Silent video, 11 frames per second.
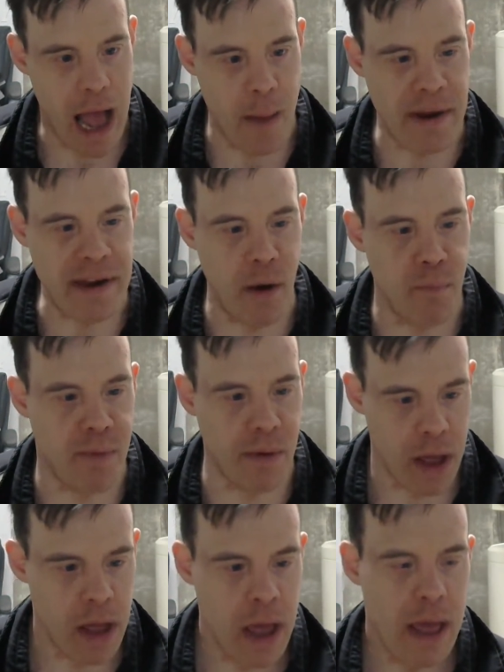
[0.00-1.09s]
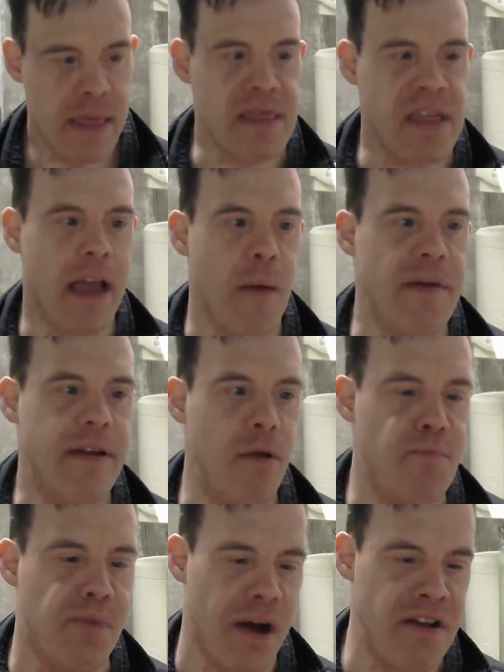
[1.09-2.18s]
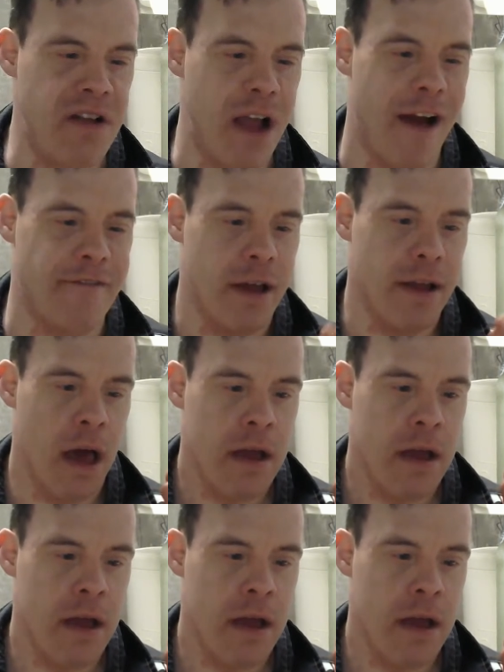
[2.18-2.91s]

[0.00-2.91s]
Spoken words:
I mean, you bunch of